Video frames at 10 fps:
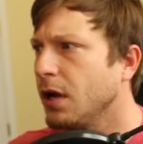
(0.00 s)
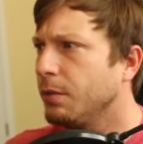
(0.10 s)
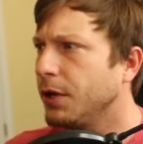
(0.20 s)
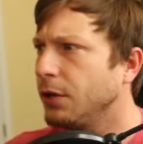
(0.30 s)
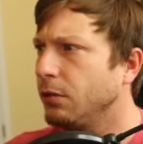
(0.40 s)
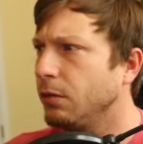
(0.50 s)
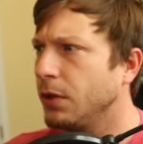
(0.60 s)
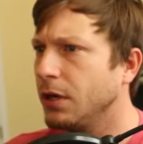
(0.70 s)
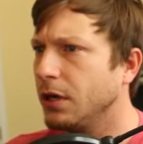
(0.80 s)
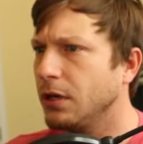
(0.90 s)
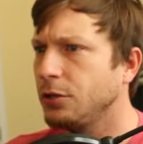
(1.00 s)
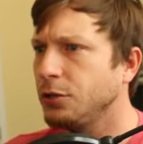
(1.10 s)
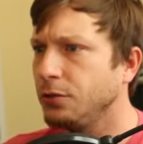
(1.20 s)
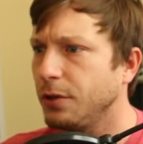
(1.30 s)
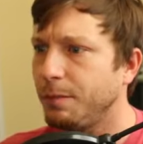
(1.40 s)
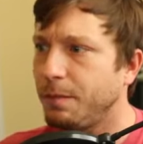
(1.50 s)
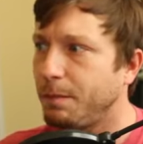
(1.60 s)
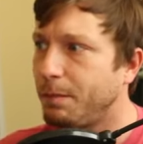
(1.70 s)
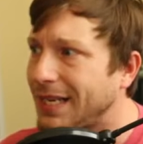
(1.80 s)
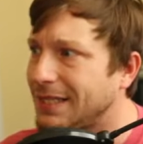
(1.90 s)
but you want to do the
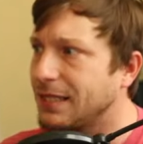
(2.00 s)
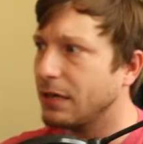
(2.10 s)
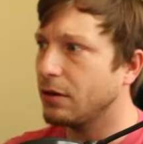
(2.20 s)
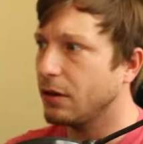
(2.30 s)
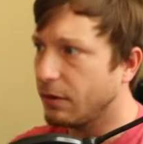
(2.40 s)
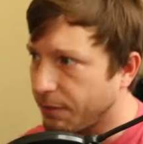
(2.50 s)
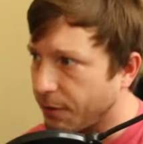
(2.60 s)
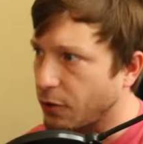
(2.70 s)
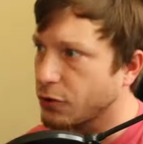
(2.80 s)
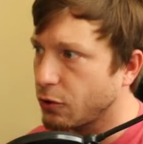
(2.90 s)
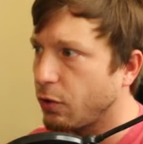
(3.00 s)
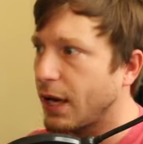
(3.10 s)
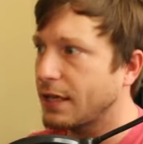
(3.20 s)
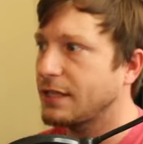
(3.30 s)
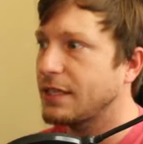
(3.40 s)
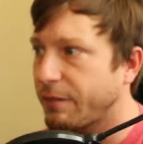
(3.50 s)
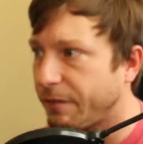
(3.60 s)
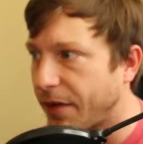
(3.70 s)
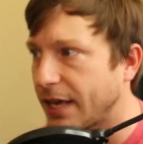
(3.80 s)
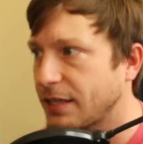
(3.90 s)
basic first quest as
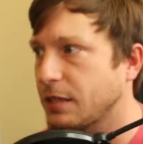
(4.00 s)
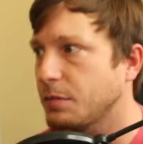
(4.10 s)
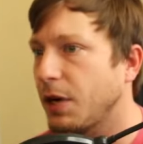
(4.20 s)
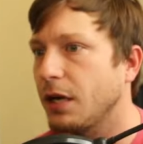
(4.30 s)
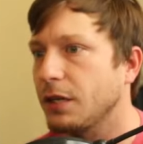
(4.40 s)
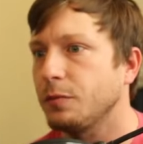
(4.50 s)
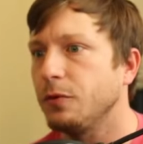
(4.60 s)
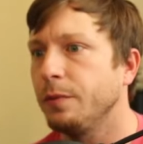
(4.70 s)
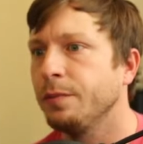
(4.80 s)
fast as possible.